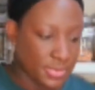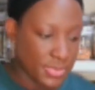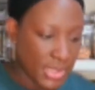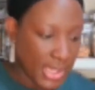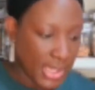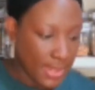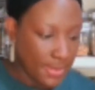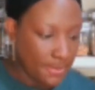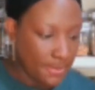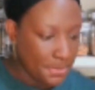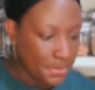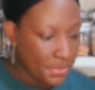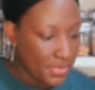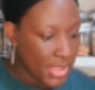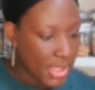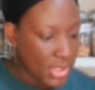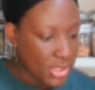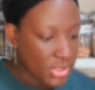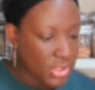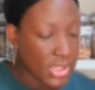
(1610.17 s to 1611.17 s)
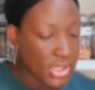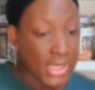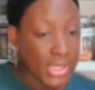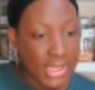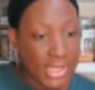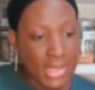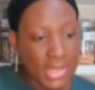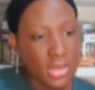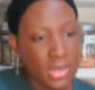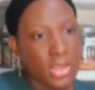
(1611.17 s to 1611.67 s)
Okay.
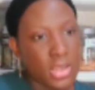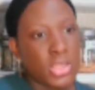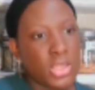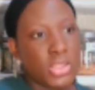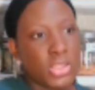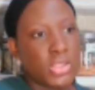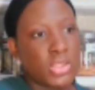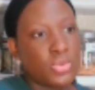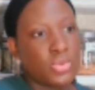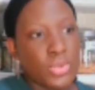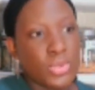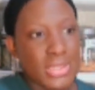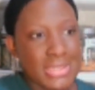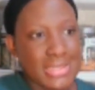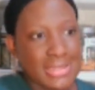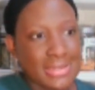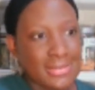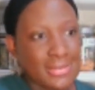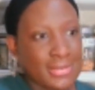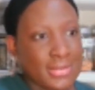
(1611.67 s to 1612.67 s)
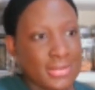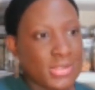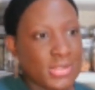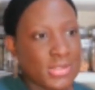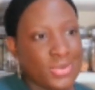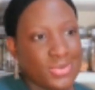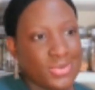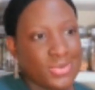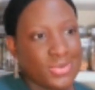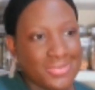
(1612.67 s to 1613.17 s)
And
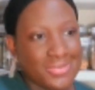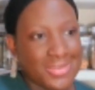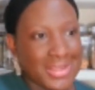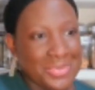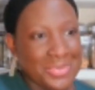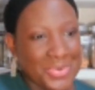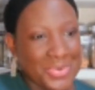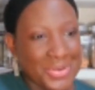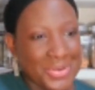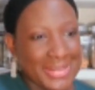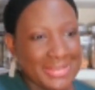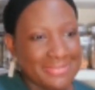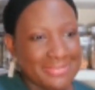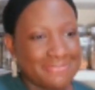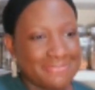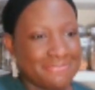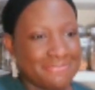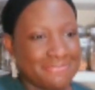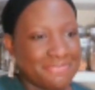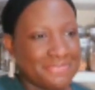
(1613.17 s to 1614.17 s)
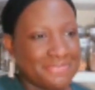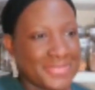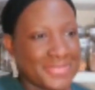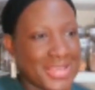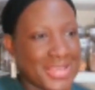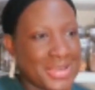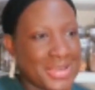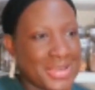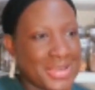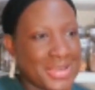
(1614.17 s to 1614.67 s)
sources, really important.
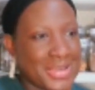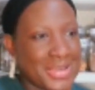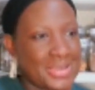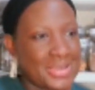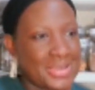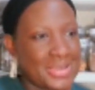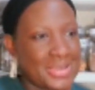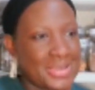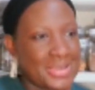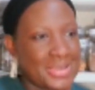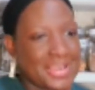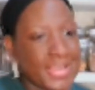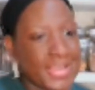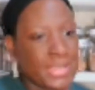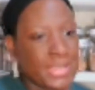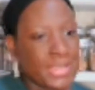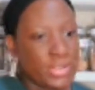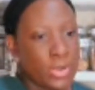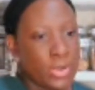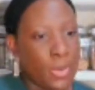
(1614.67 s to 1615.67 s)
All right. All right.